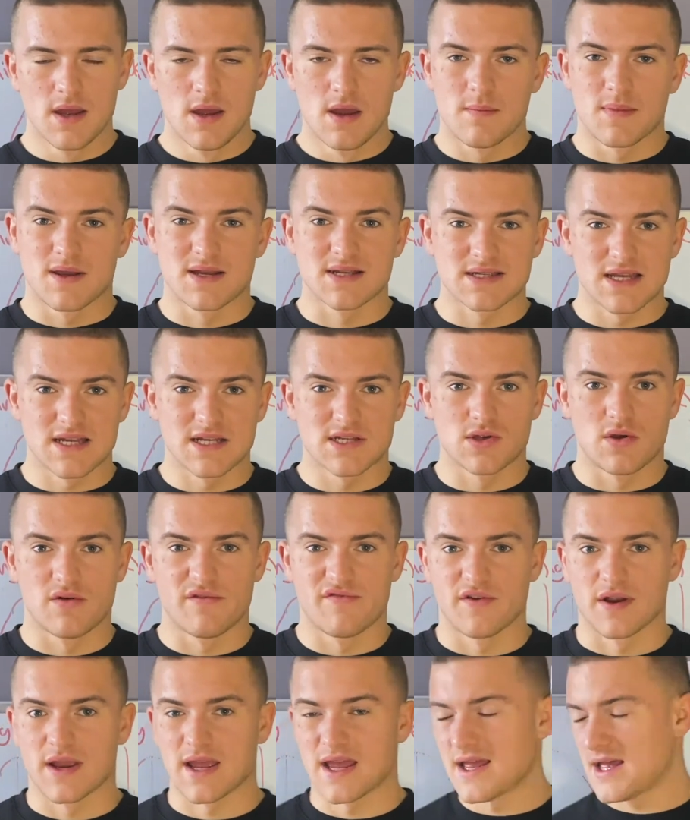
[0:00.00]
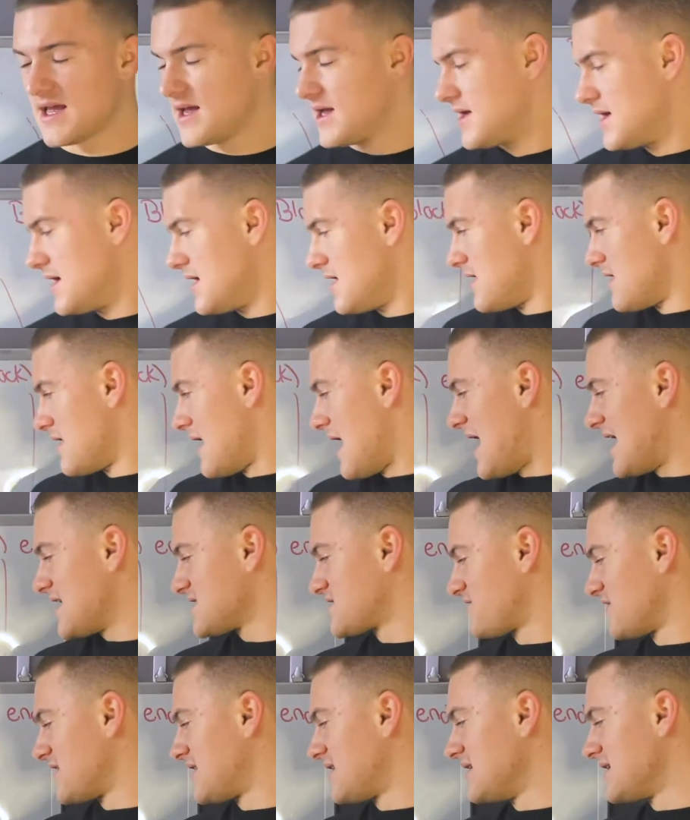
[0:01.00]
because let's not forget,
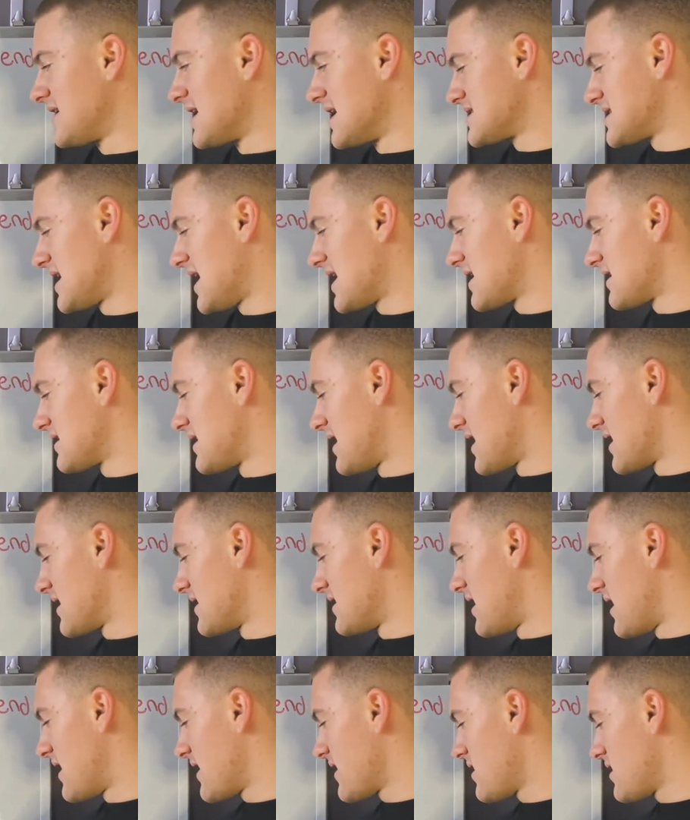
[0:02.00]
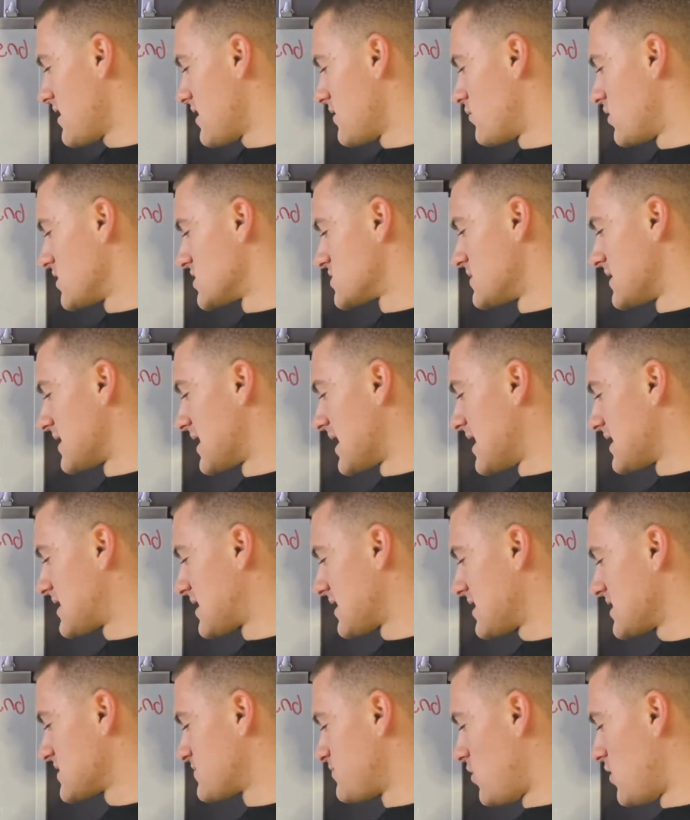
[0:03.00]
as fatigue gets higher and higher, and once we get to
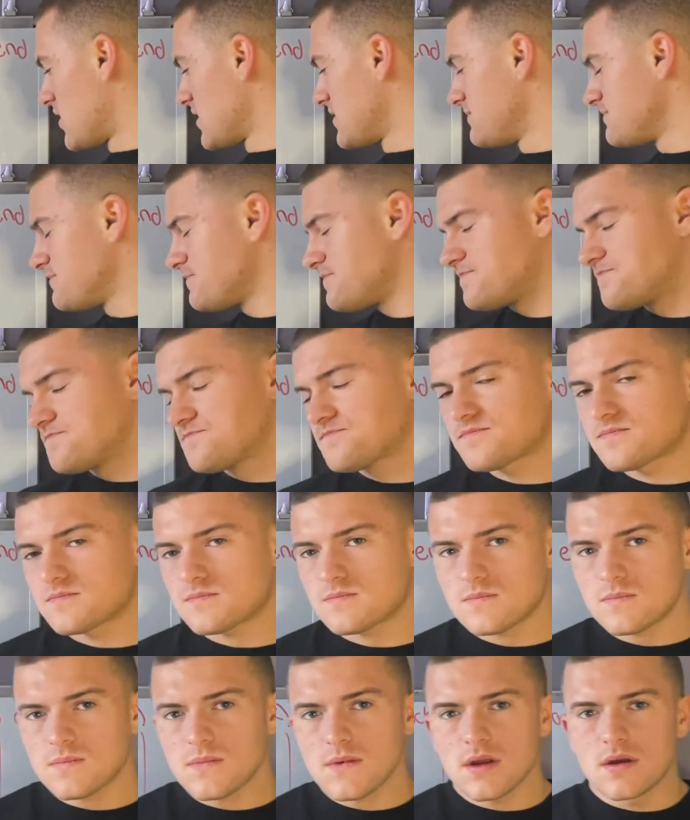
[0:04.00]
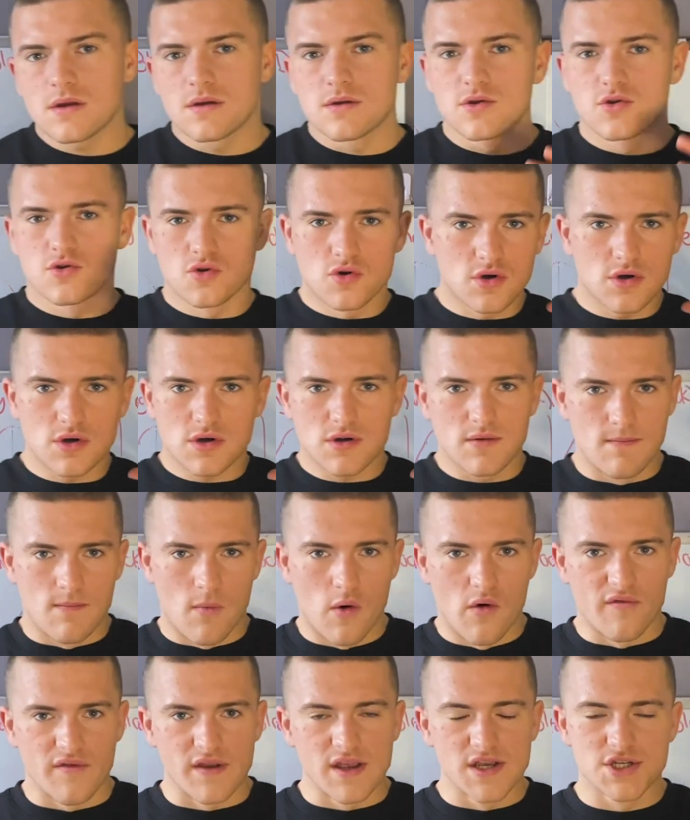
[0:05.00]
this point, your
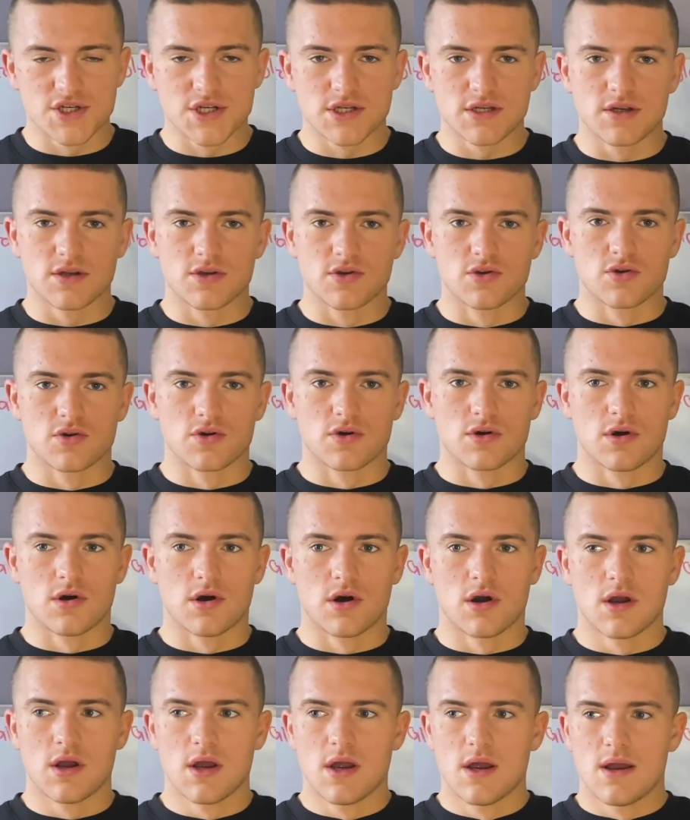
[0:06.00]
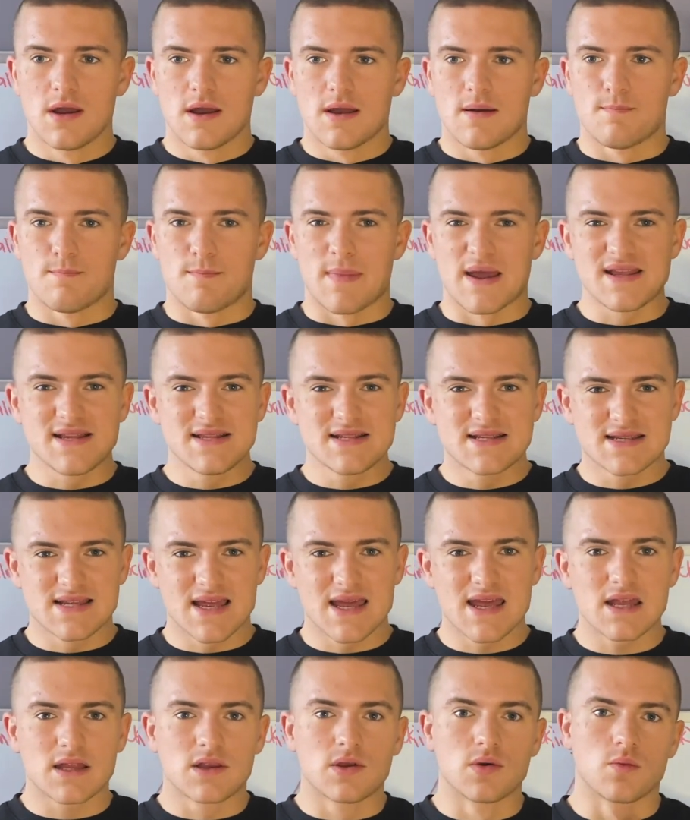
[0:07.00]
motivation and your
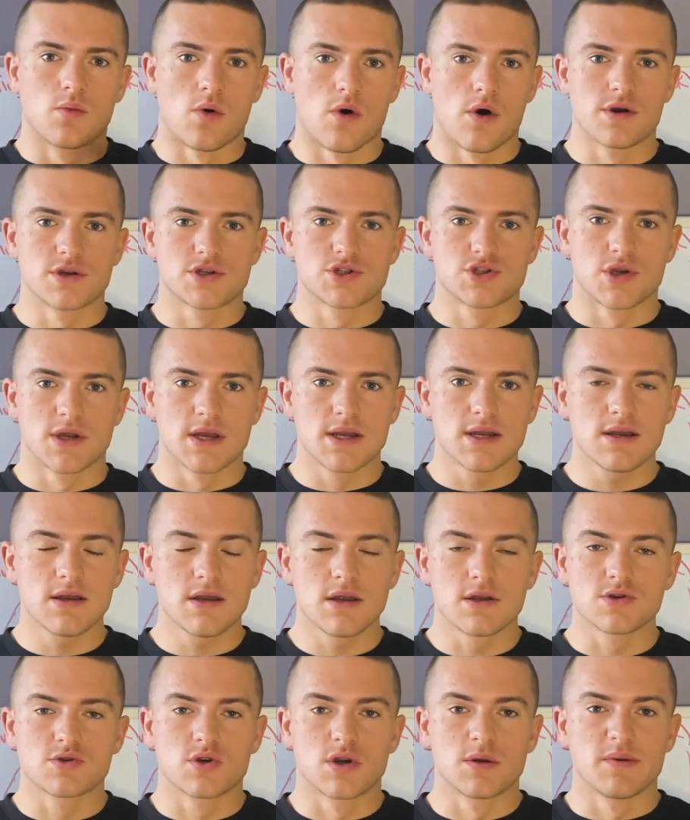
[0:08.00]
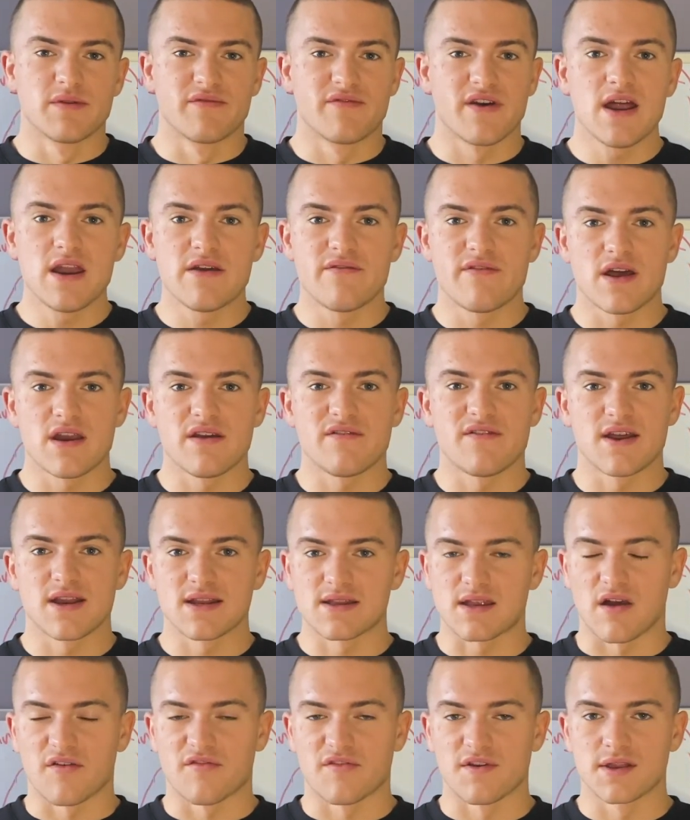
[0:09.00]
mindset towards training is going to be very
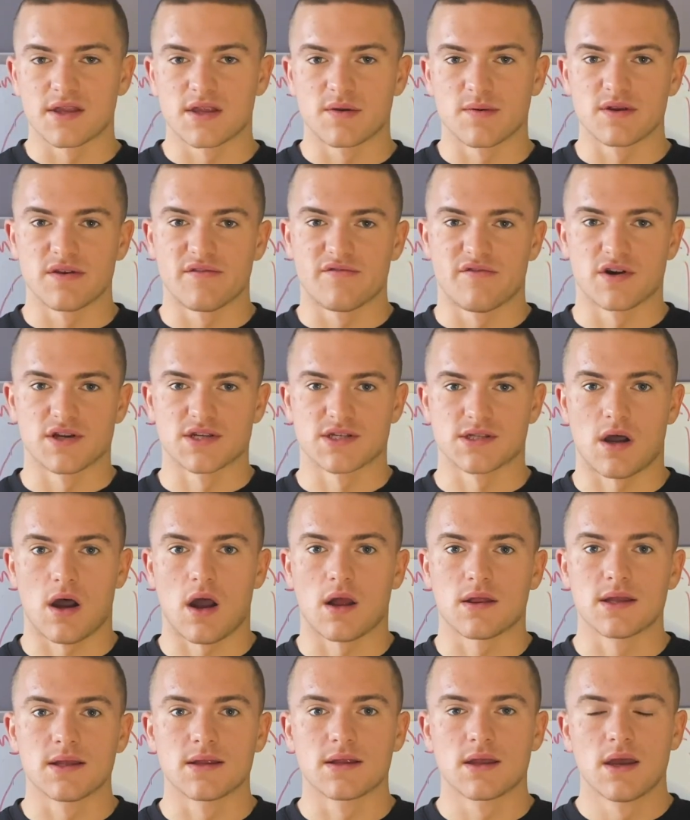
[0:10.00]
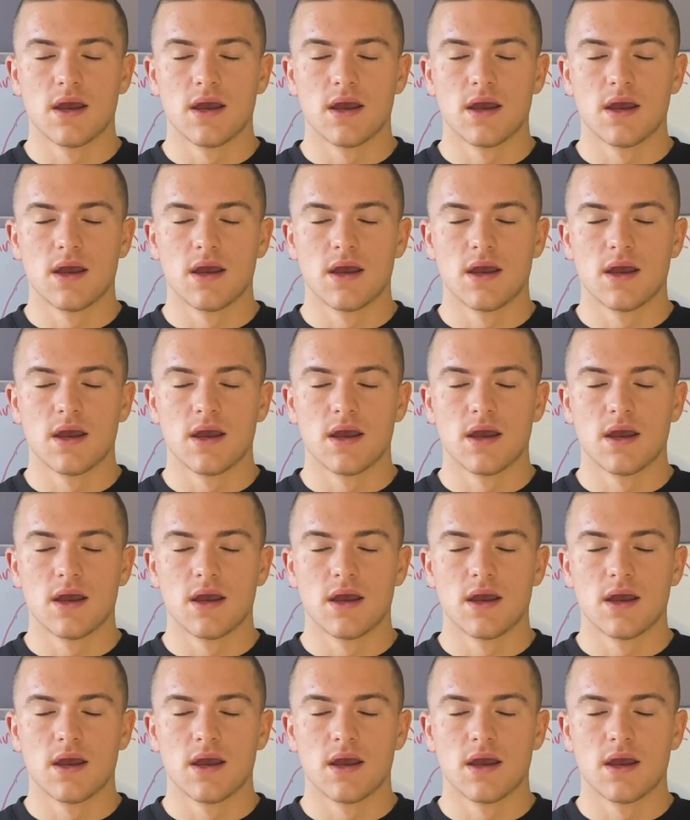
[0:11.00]
different to when you first started.